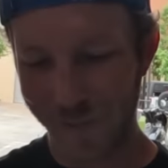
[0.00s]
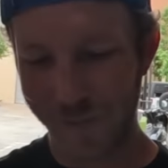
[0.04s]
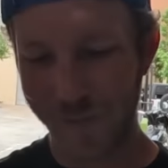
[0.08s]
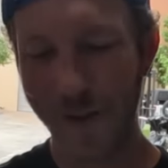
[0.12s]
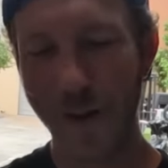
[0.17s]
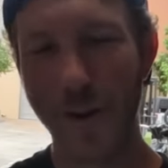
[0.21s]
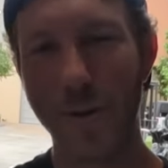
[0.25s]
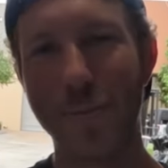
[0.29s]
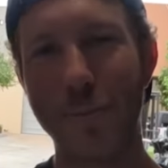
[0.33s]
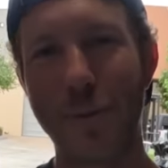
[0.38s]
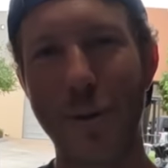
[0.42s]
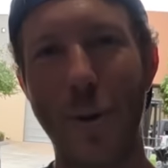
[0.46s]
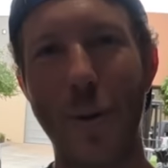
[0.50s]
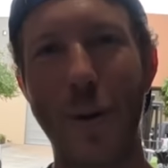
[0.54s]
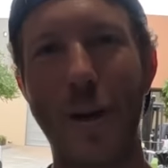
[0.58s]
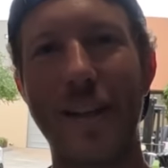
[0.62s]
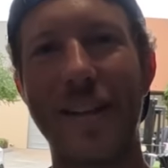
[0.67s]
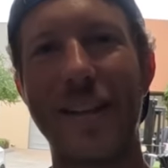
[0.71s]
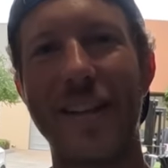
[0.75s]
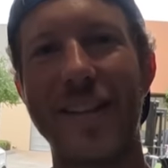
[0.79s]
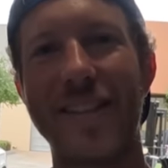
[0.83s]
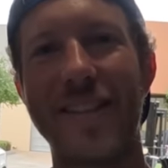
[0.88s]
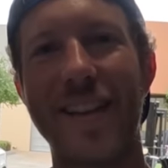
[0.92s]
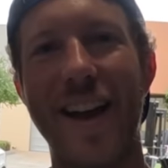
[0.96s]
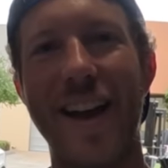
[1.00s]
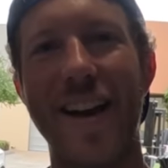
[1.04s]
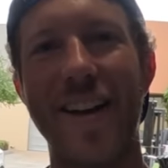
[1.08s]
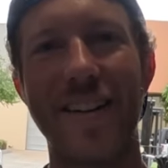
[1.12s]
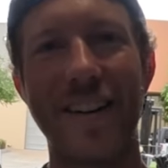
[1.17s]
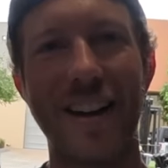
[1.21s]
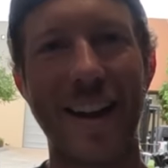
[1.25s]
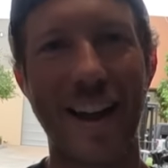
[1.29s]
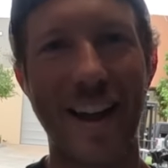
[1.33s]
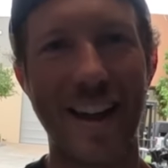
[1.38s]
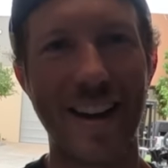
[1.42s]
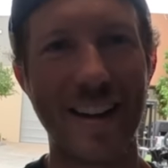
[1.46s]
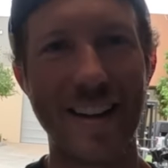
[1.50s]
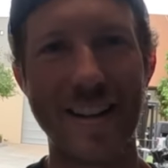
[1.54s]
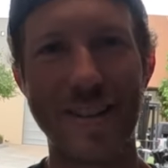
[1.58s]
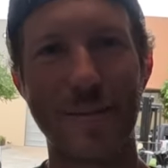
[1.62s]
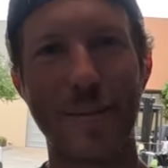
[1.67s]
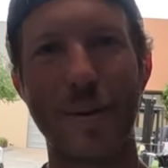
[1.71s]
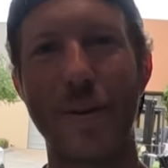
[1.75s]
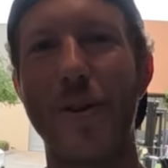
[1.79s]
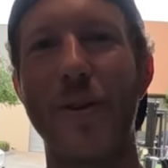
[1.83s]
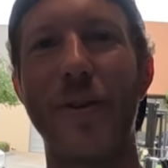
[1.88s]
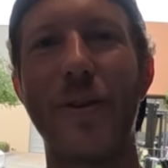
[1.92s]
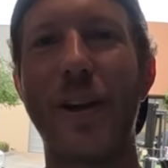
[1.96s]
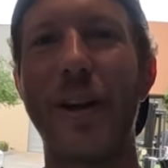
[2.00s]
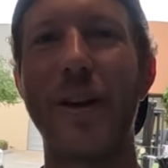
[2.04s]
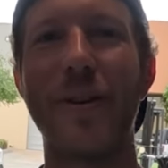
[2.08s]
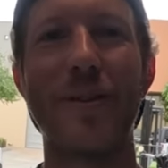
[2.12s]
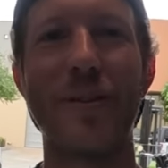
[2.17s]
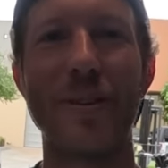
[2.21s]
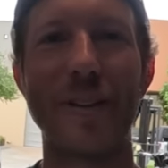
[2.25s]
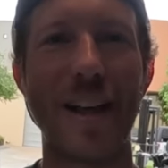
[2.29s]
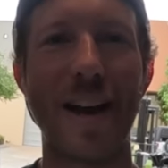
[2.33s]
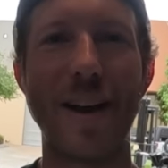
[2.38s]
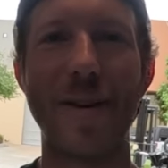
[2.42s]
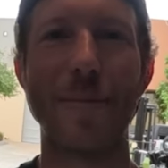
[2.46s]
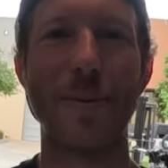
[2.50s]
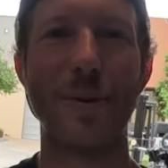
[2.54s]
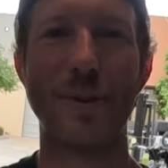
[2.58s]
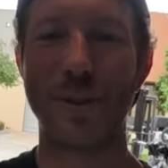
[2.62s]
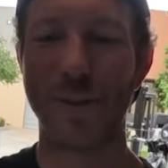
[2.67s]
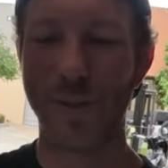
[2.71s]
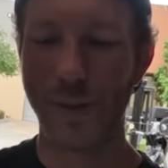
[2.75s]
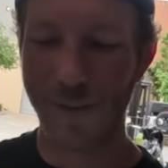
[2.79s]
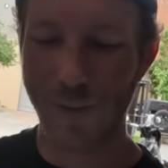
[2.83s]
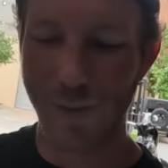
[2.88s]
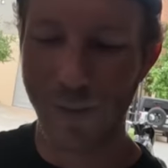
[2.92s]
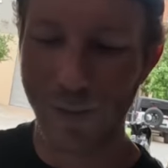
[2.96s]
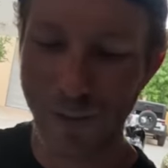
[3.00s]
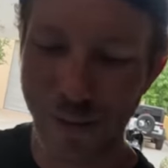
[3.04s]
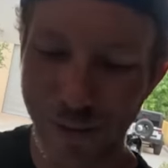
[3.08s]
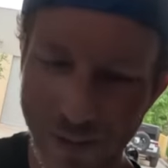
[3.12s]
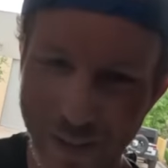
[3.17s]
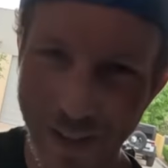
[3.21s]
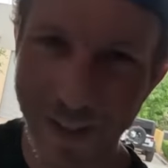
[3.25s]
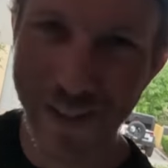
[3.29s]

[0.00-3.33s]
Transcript: to film torquing this down and he's been holding it without pushing record the whole